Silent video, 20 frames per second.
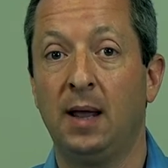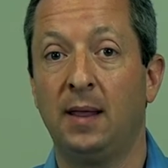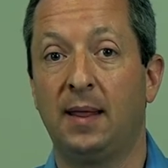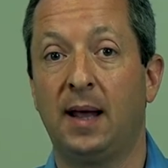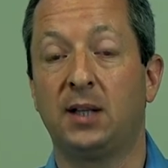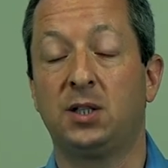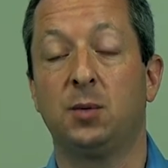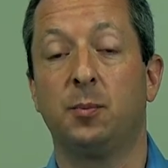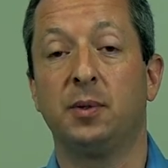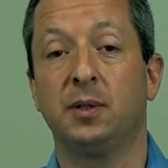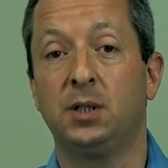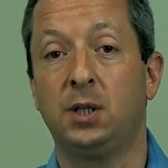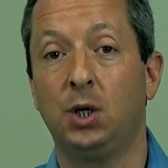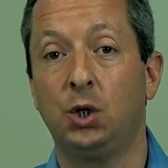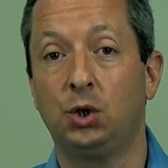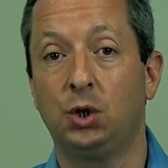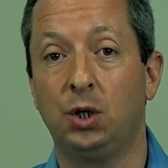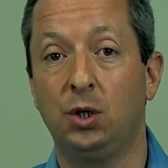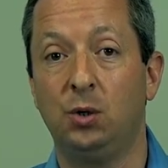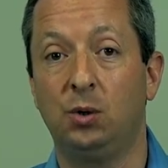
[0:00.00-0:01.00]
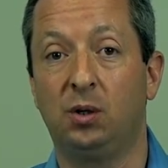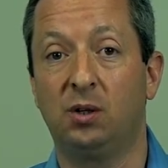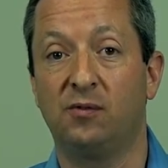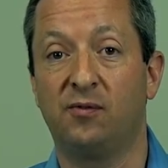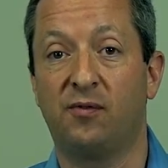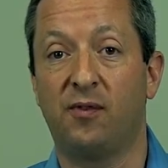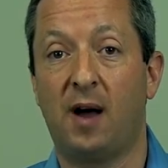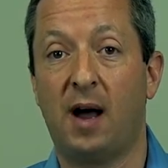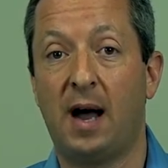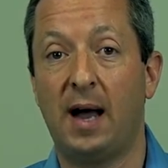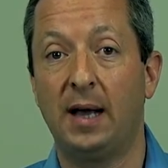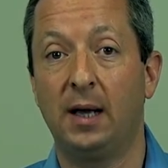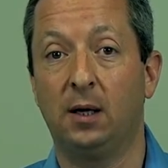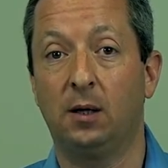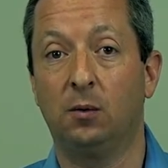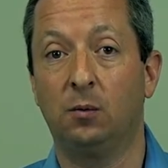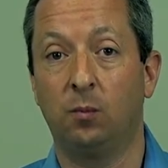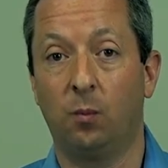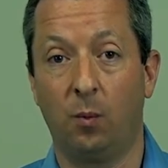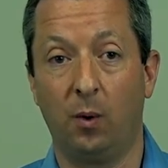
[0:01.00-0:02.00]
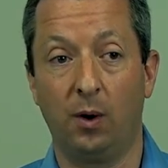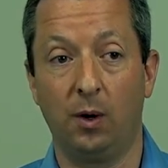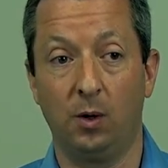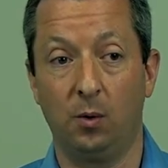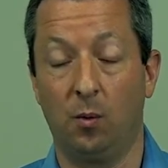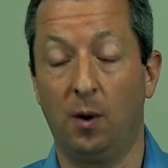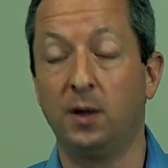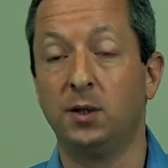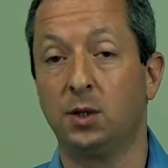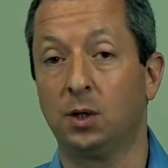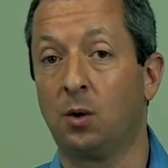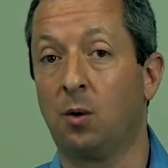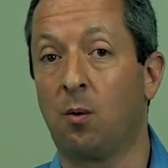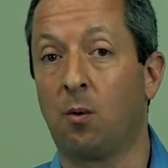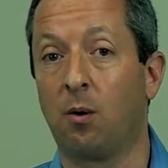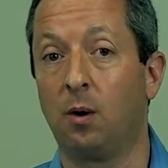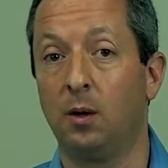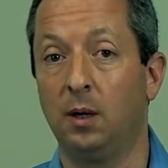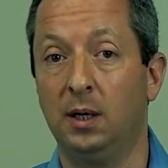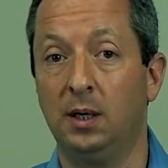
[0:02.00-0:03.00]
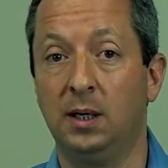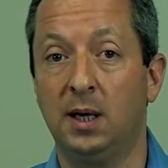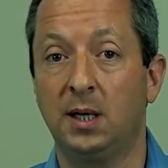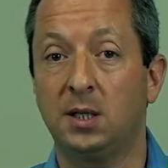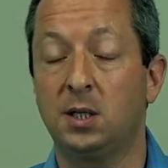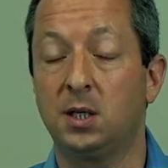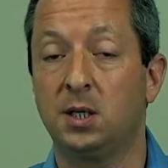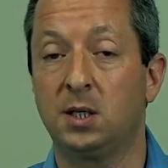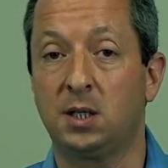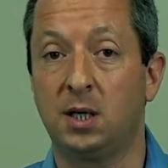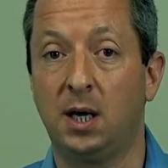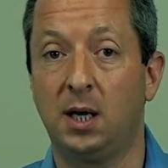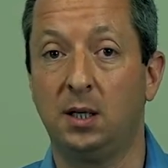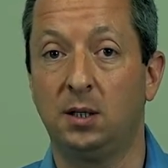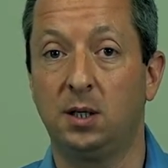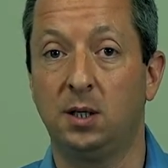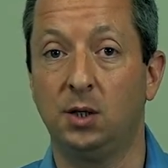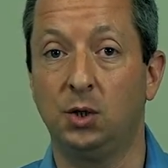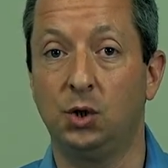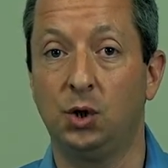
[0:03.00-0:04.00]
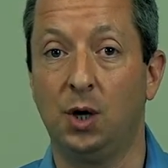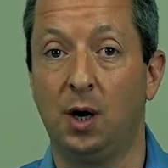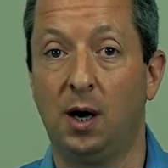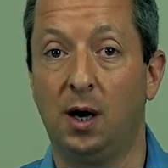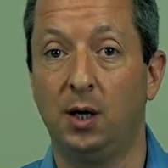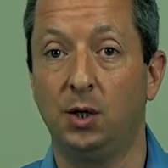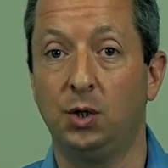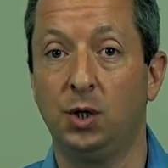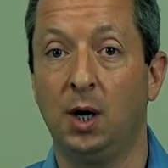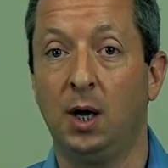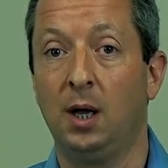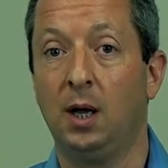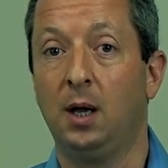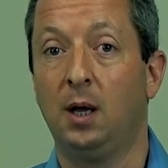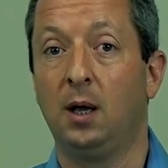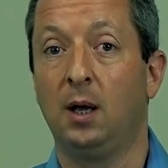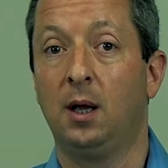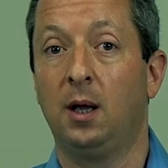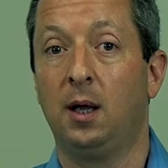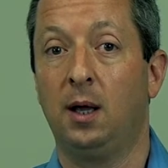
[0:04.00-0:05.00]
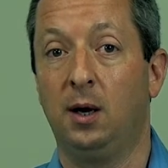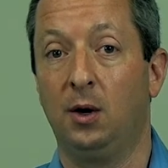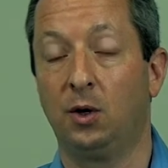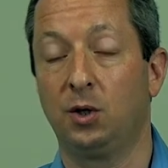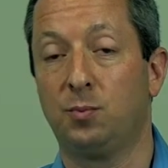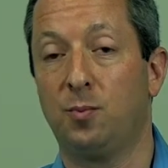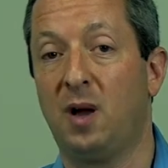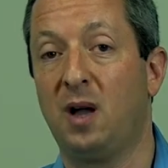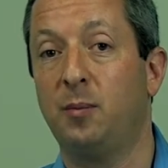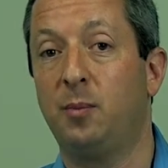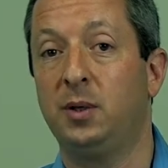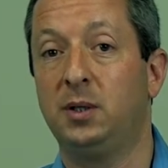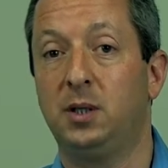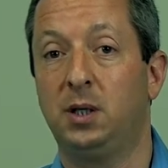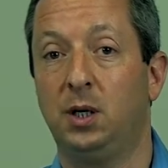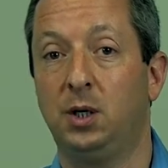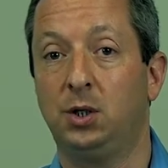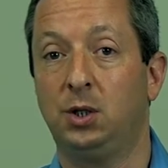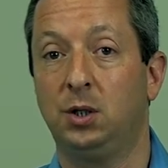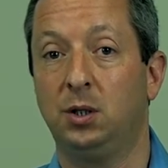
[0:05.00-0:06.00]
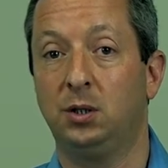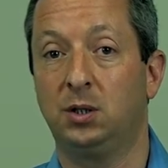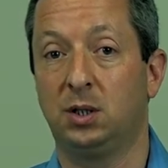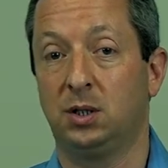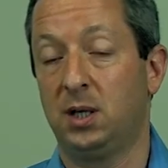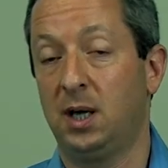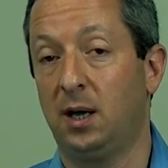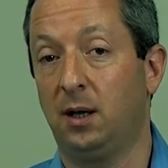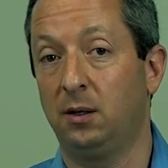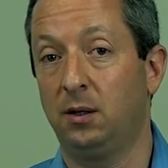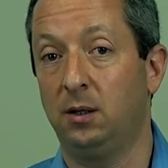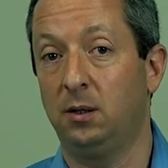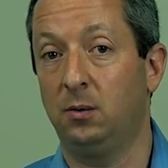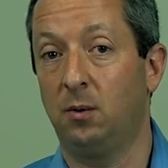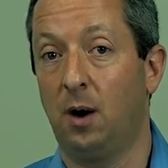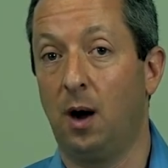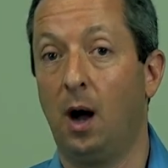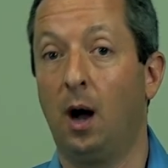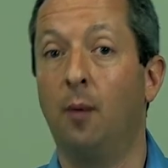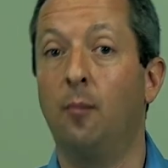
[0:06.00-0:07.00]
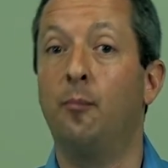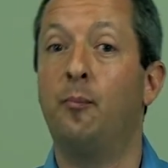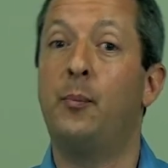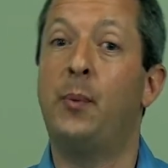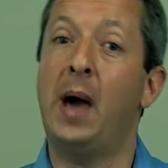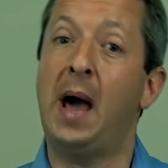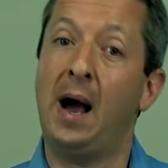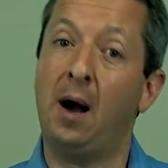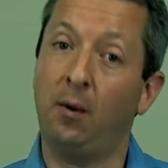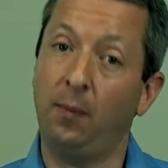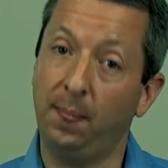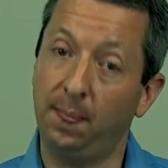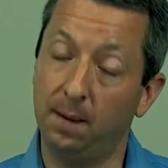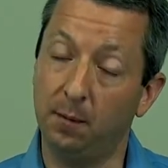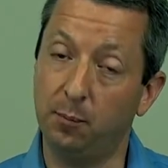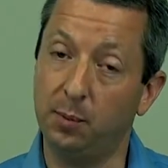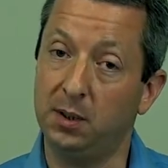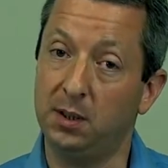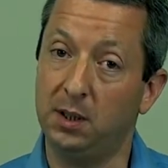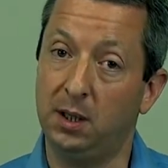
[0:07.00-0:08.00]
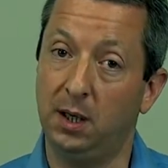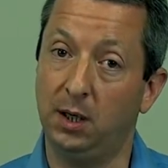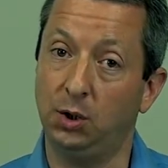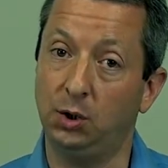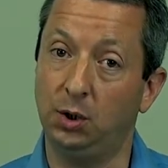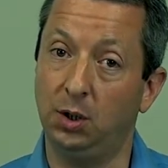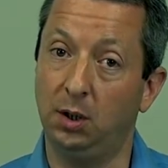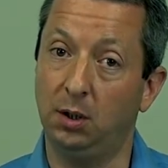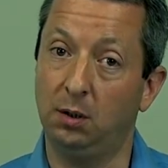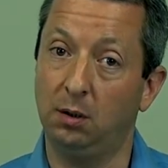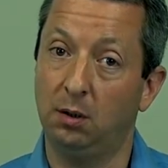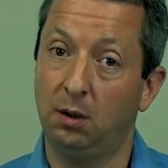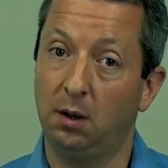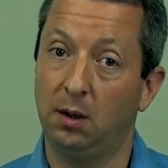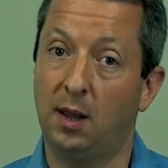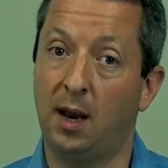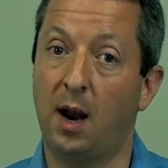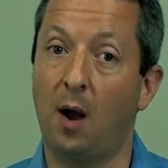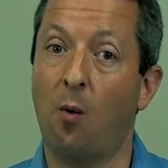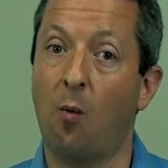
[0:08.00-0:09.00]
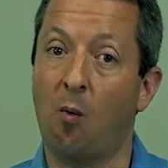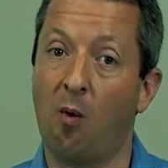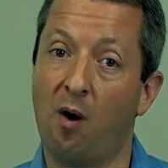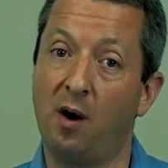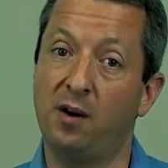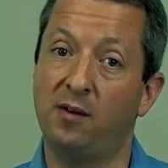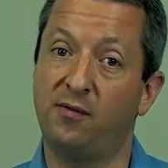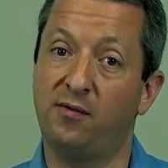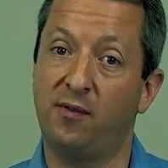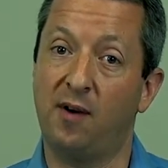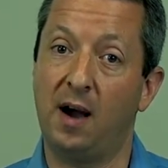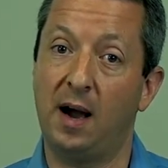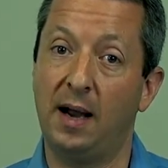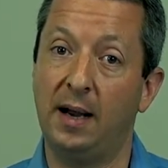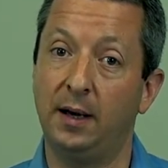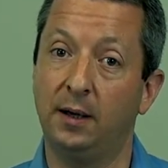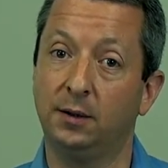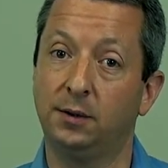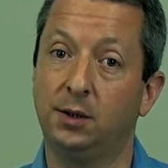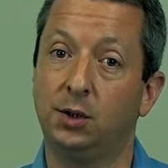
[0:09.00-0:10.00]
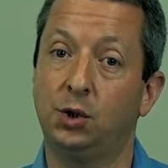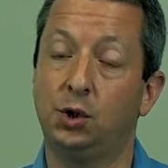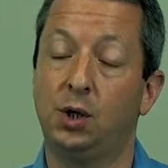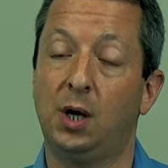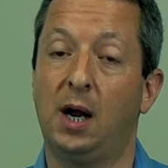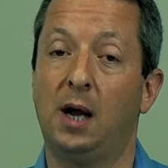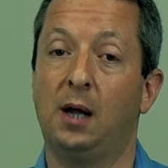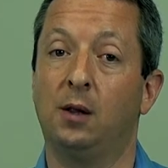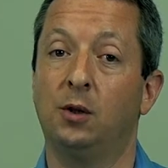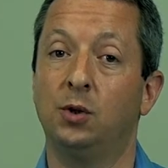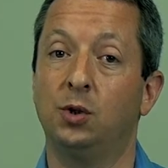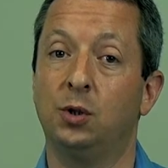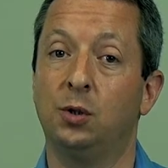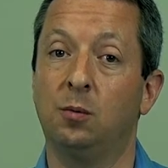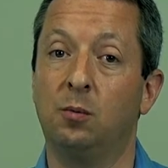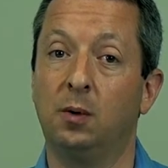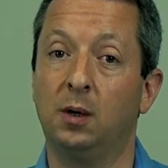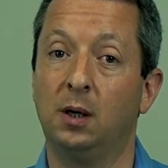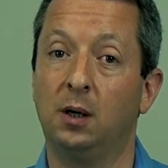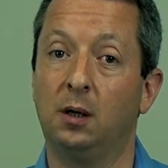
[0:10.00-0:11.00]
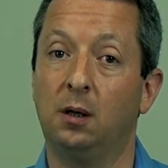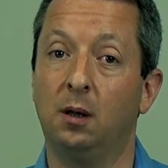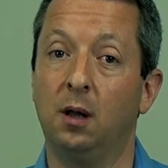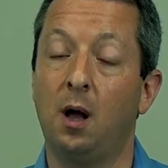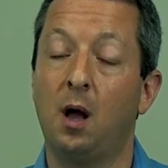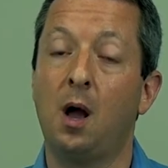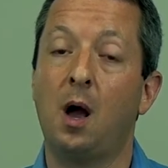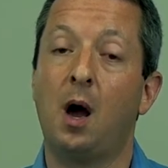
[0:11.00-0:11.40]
That's a petition you could file where you went to court, in essence saying to the judge, here's my petition to tell you about the petition that I want to file to challenge the will.